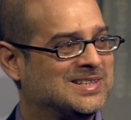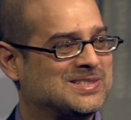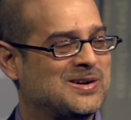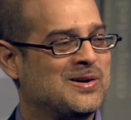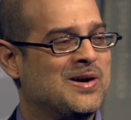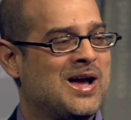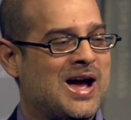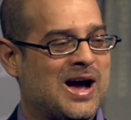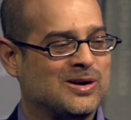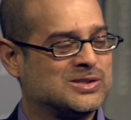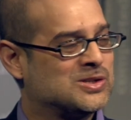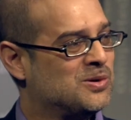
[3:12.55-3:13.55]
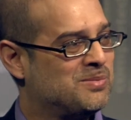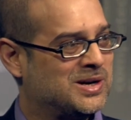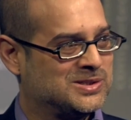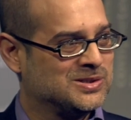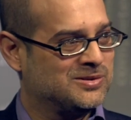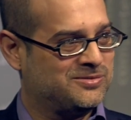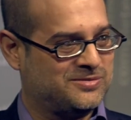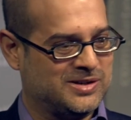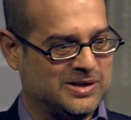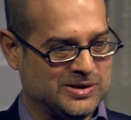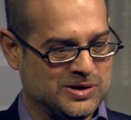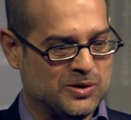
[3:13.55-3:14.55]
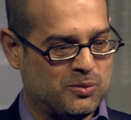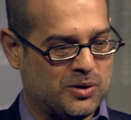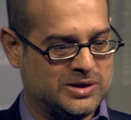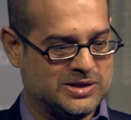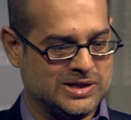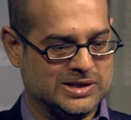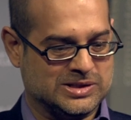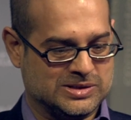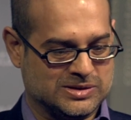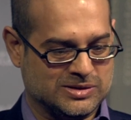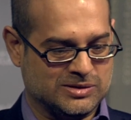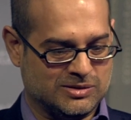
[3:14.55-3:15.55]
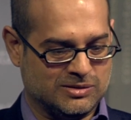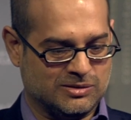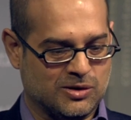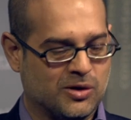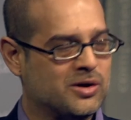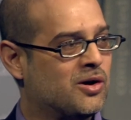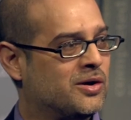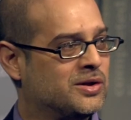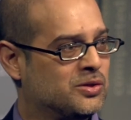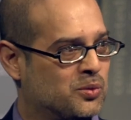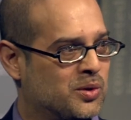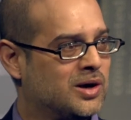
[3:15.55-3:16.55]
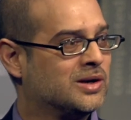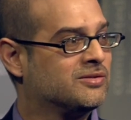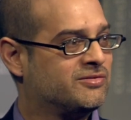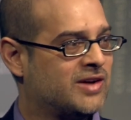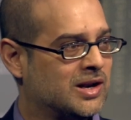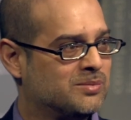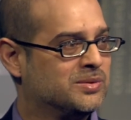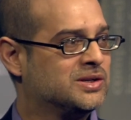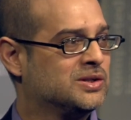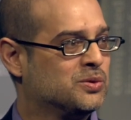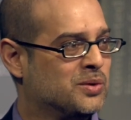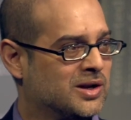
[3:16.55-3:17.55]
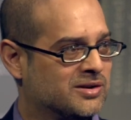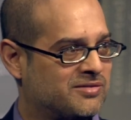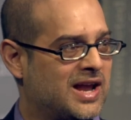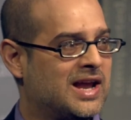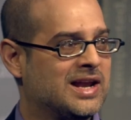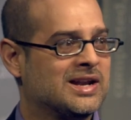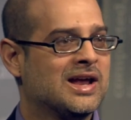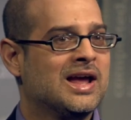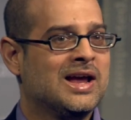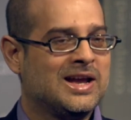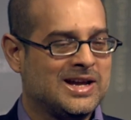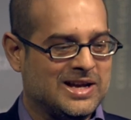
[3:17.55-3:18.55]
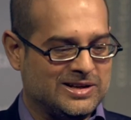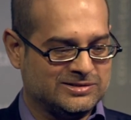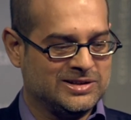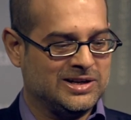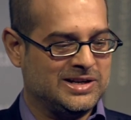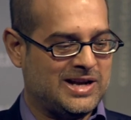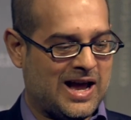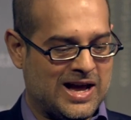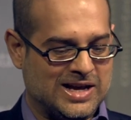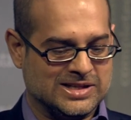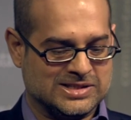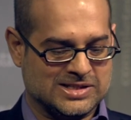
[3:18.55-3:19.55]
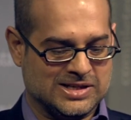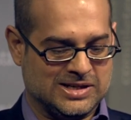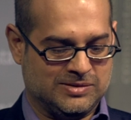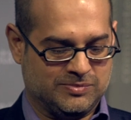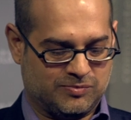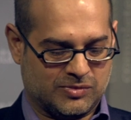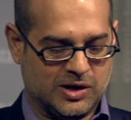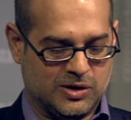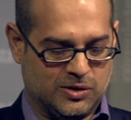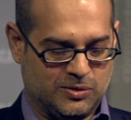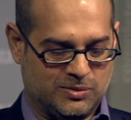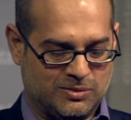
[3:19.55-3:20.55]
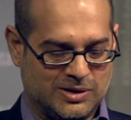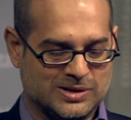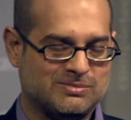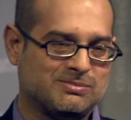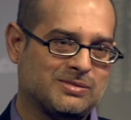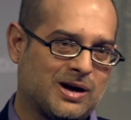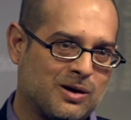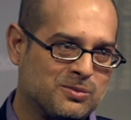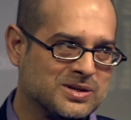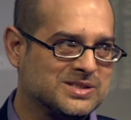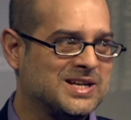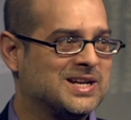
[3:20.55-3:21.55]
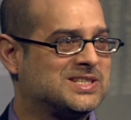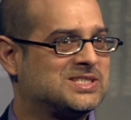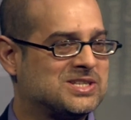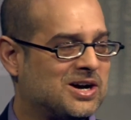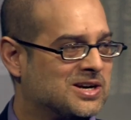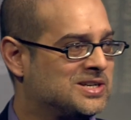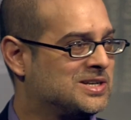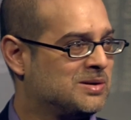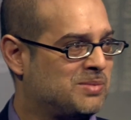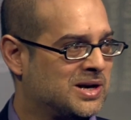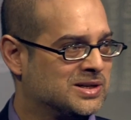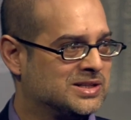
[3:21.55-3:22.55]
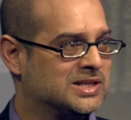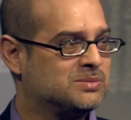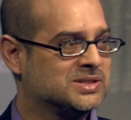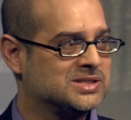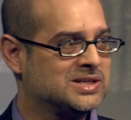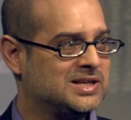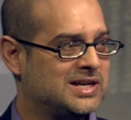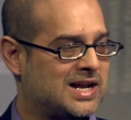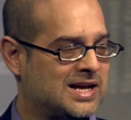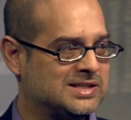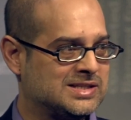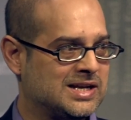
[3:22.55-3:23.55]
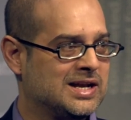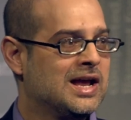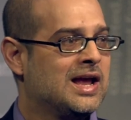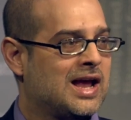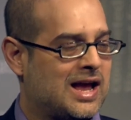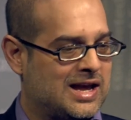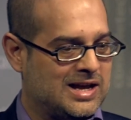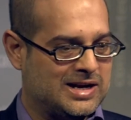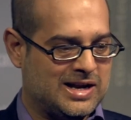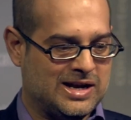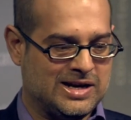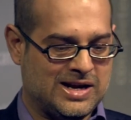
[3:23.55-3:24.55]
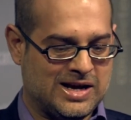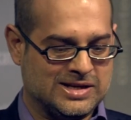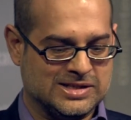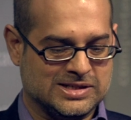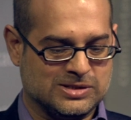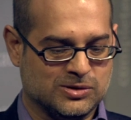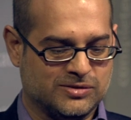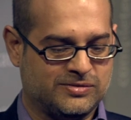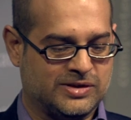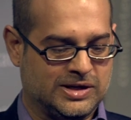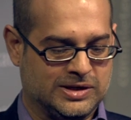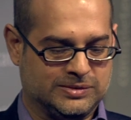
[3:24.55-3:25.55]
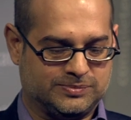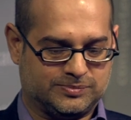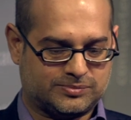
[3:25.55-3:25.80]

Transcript: So how so much of, uh, you know, what is going on in the world of development and the world of aid really has, uh, you know, it, I wouldn't say it started in Bangladesh, but certainly it has a, it, it has its sort of uh,